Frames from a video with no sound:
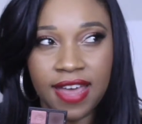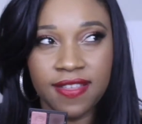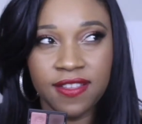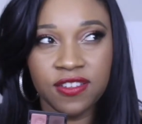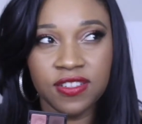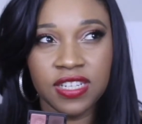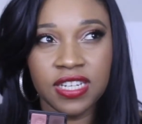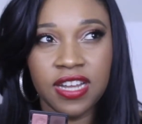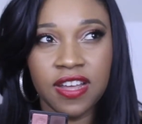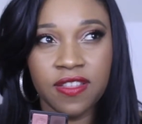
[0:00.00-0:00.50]
and
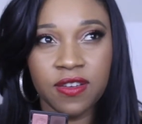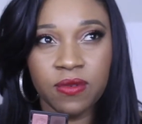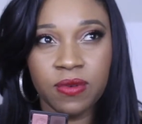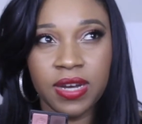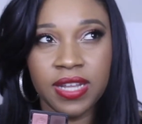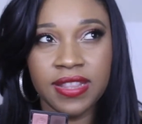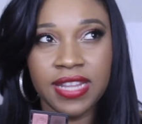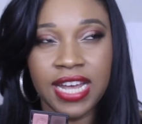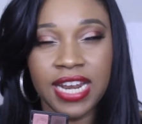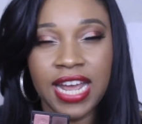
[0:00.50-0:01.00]
there's another
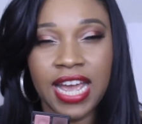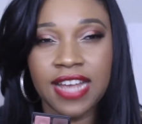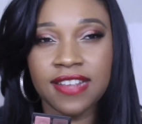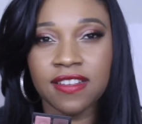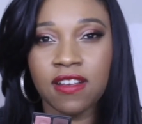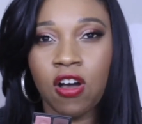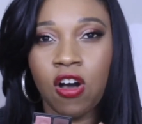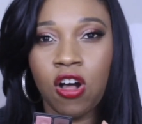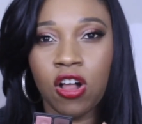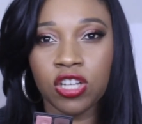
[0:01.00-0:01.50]
one that
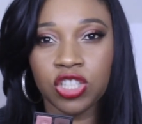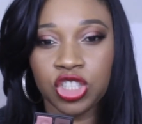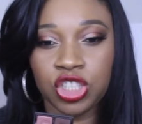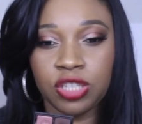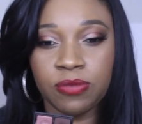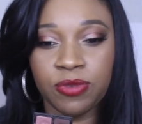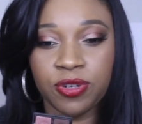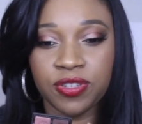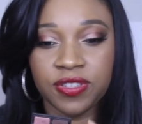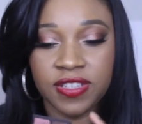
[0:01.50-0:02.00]
has all
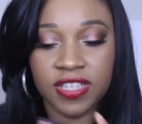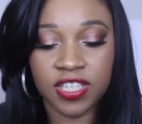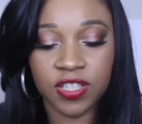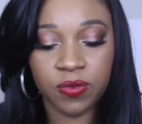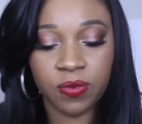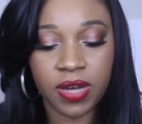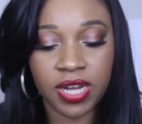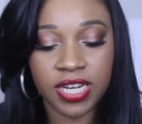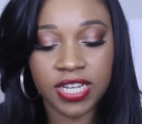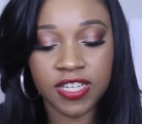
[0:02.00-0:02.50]
shimmers.
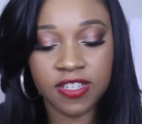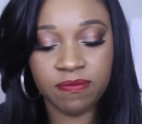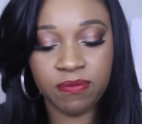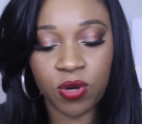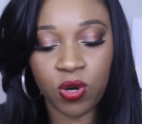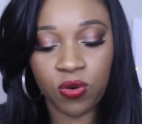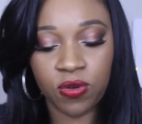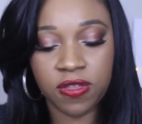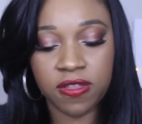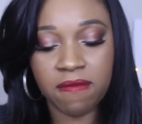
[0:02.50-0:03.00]
This one is
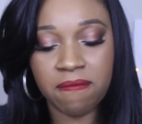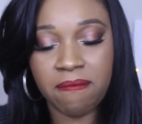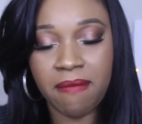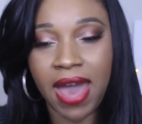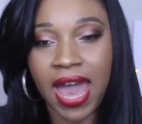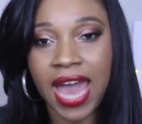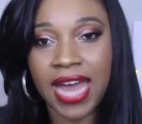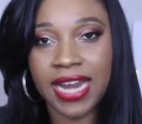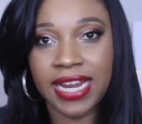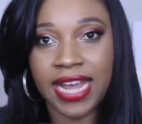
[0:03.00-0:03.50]
both
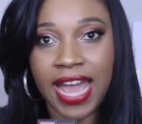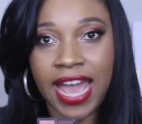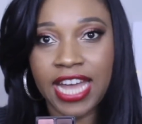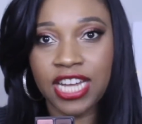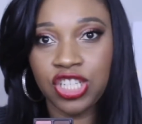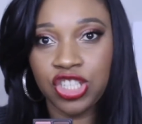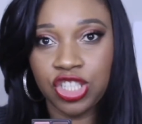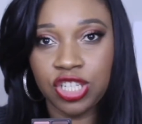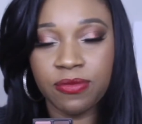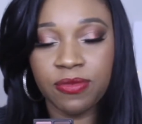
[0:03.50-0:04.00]
matte
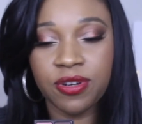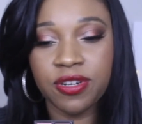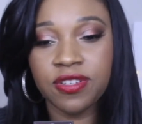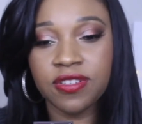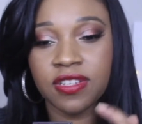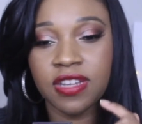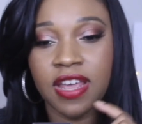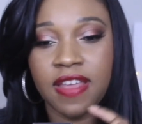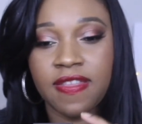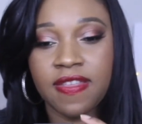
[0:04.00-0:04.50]
and
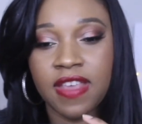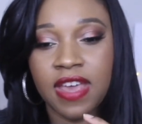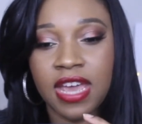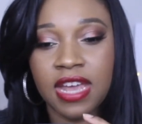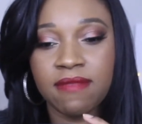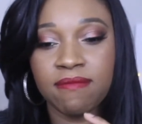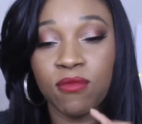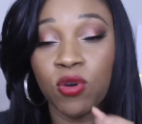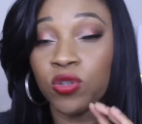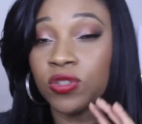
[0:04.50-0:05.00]
shimmers, and
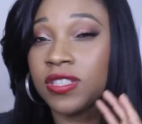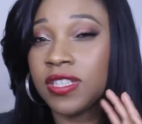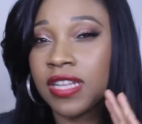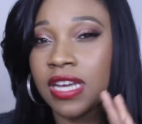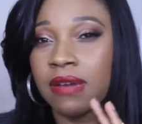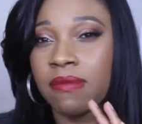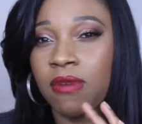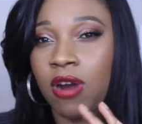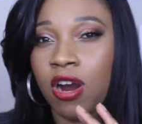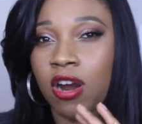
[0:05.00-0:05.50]
then most of
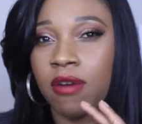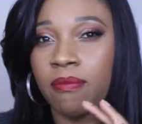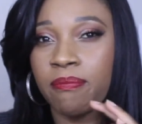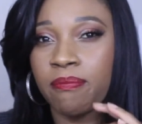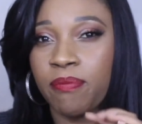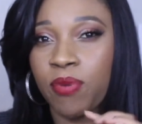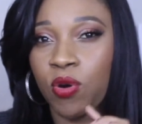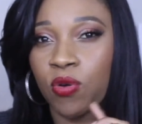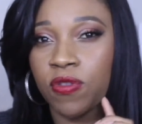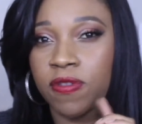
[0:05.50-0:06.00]
them are
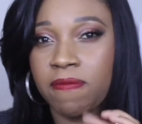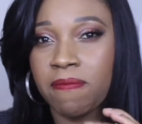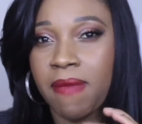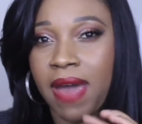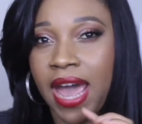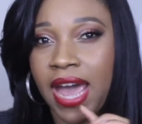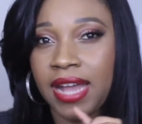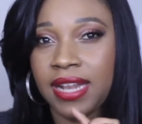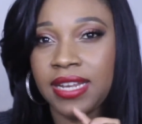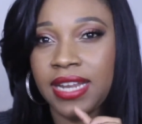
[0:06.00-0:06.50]
both
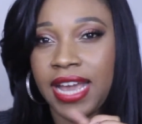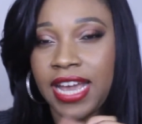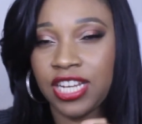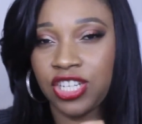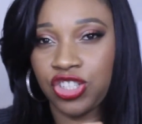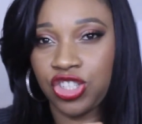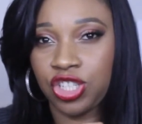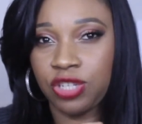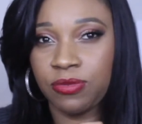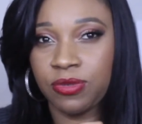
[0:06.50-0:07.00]
matte
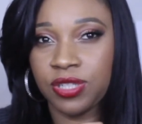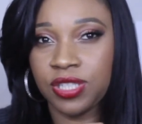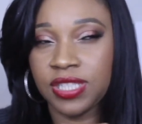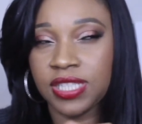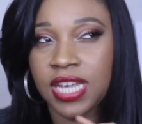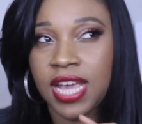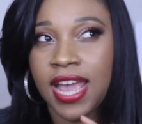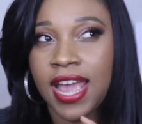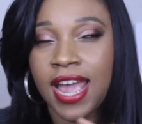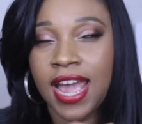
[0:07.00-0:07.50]
and
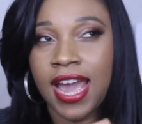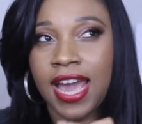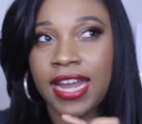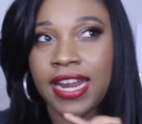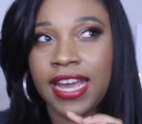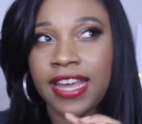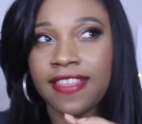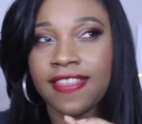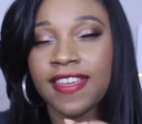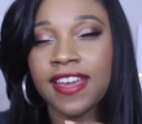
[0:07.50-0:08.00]
shimmers. And
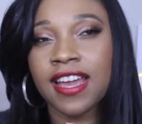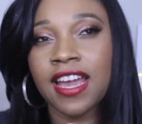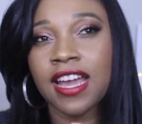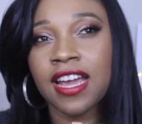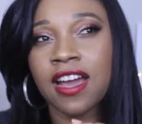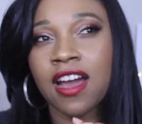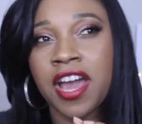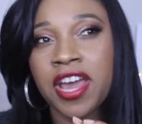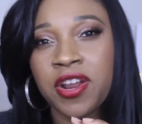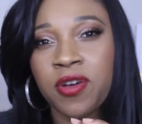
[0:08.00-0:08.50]
I think I
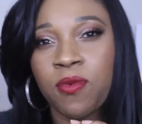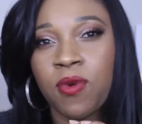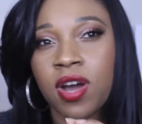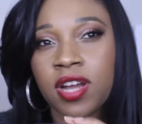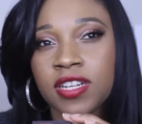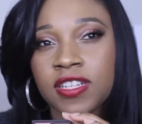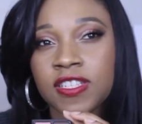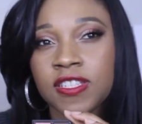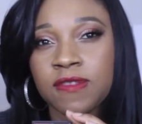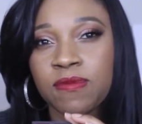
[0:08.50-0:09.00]
kind of
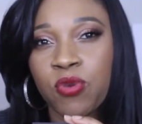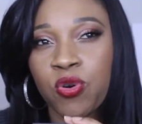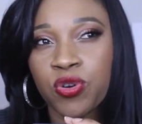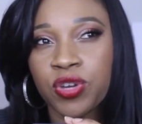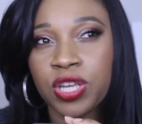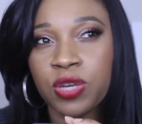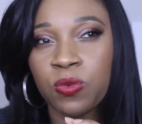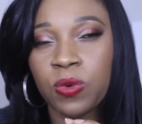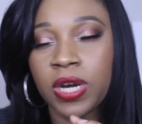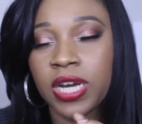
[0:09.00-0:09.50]
want the
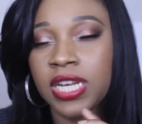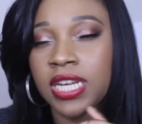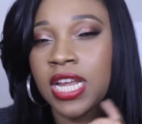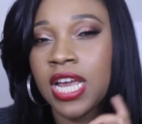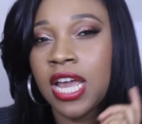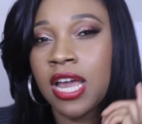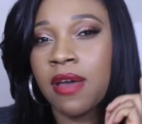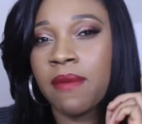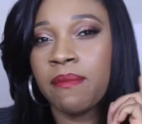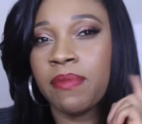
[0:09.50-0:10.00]
smoky one,
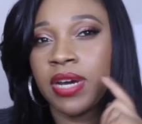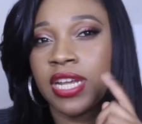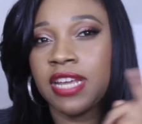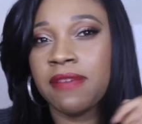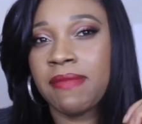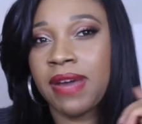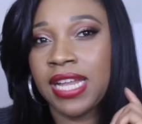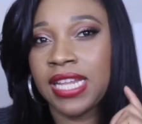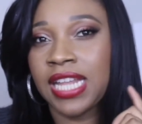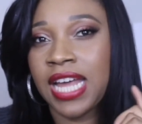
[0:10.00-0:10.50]
but
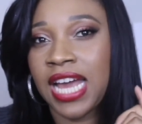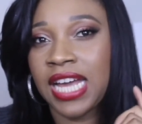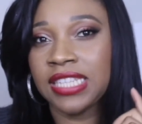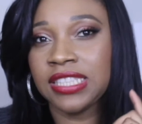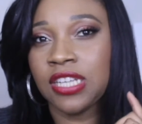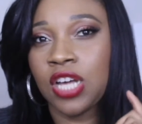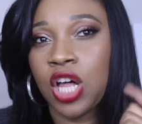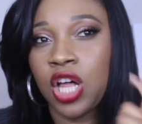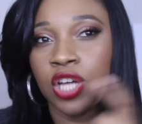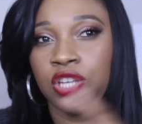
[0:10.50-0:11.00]
in my
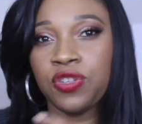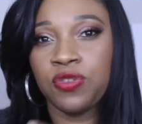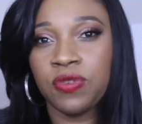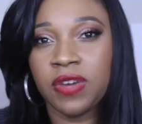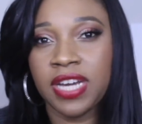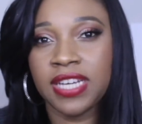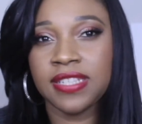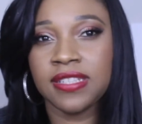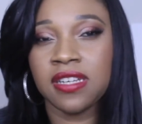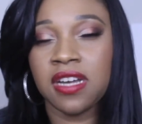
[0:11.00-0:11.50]
last haul, you
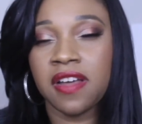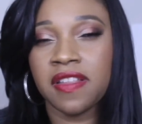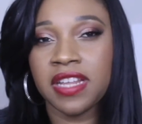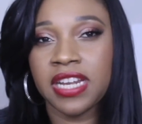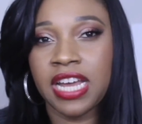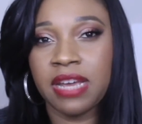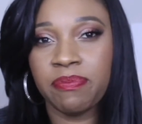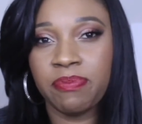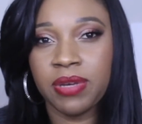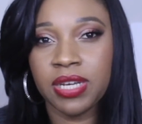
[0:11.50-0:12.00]
guys saw
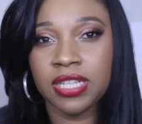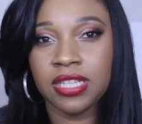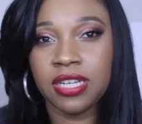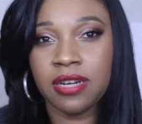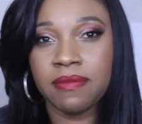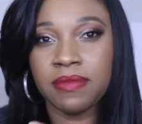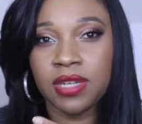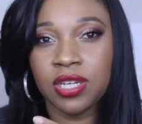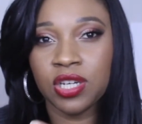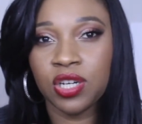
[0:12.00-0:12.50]
that I picked
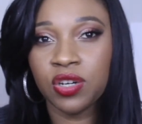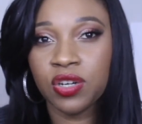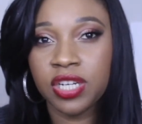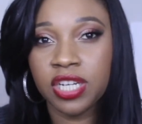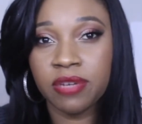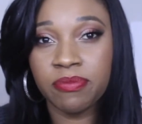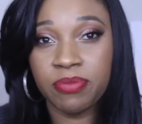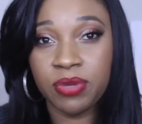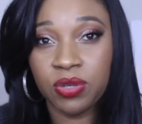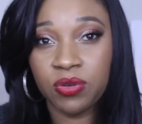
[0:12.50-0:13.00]
up the
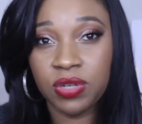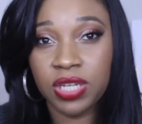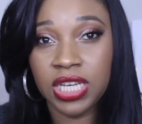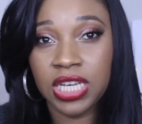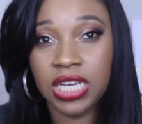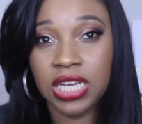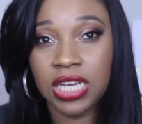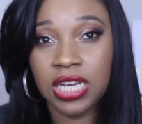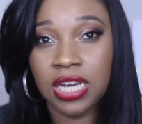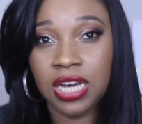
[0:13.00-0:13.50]
Huda
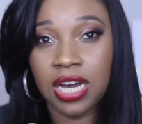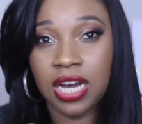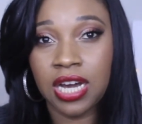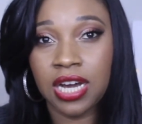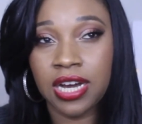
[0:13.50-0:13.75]
Beauty